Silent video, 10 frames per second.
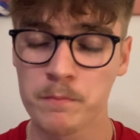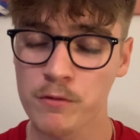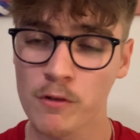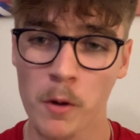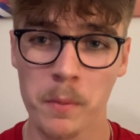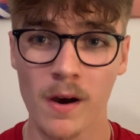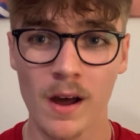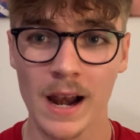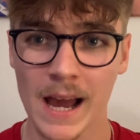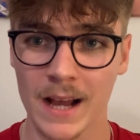proper
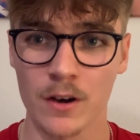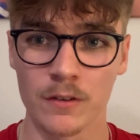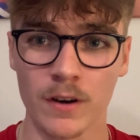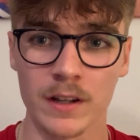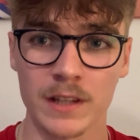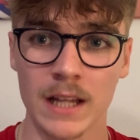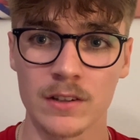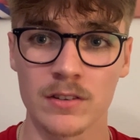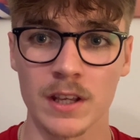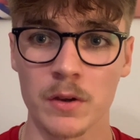lack of
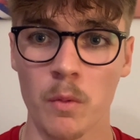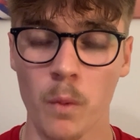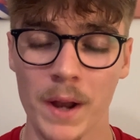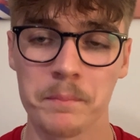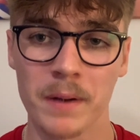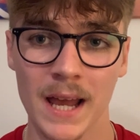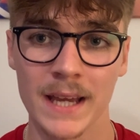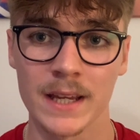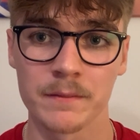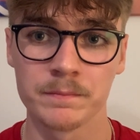identity when
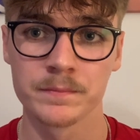playing.